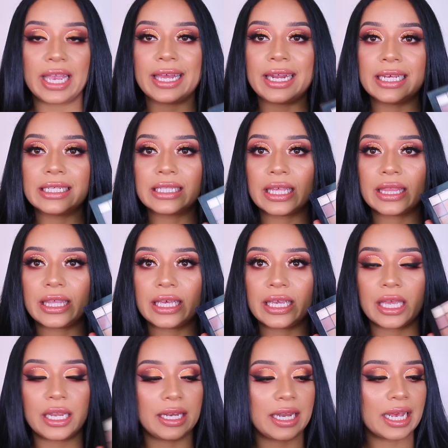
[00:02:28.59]
It is
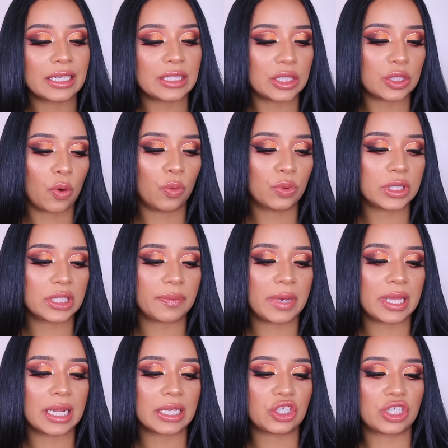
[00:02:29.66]
the NYX
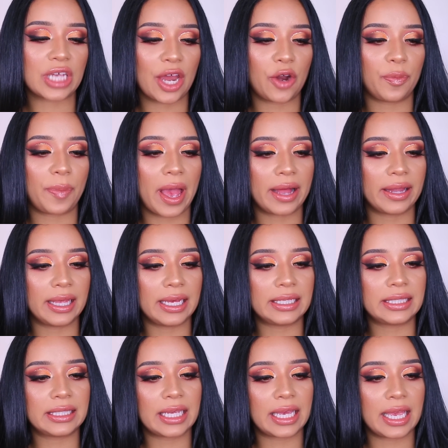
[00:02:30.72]
Ultimate Shadow
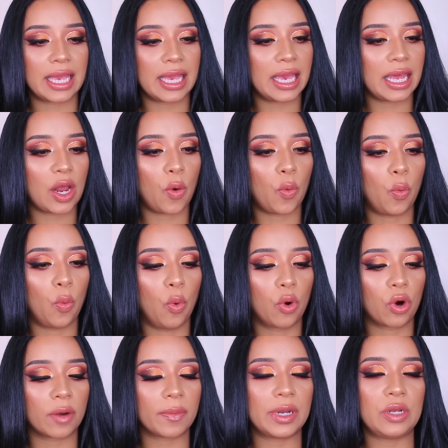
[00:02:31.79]
Palettes in
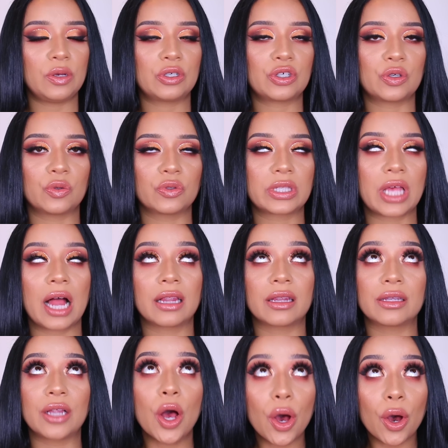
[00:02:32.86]
Warm Neutrals.
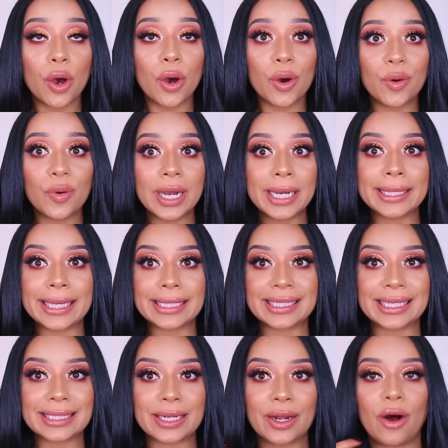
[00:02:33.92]
Hello, that
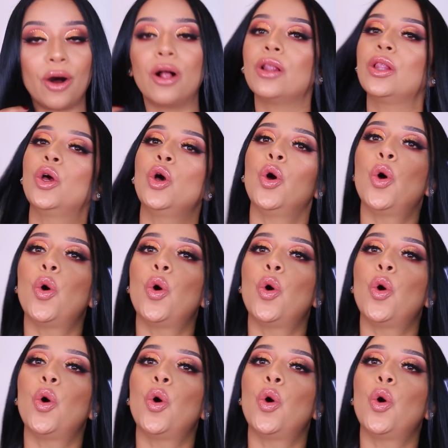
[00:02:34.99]
says it all.